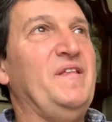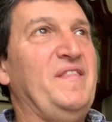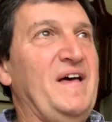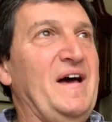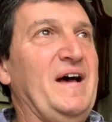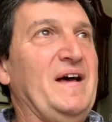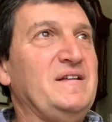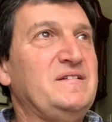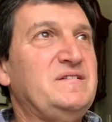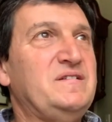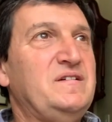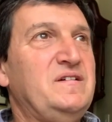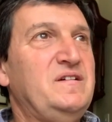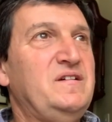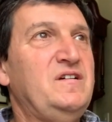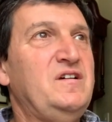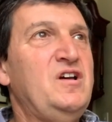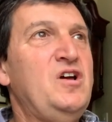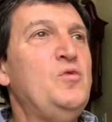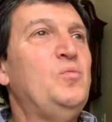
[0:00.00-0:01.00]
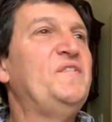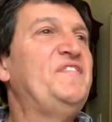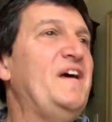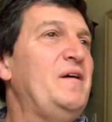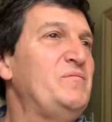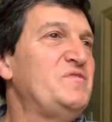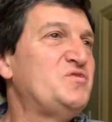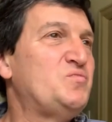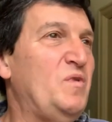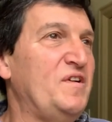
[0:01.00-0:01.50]
that. Well,
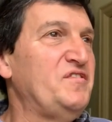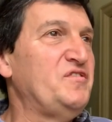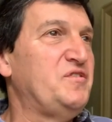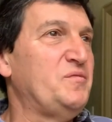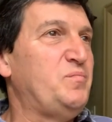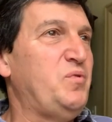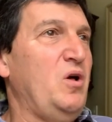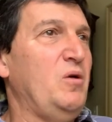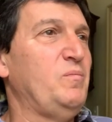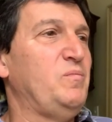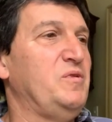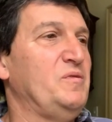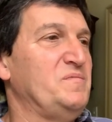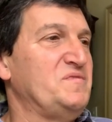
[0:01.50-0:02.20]
that was one of the problems.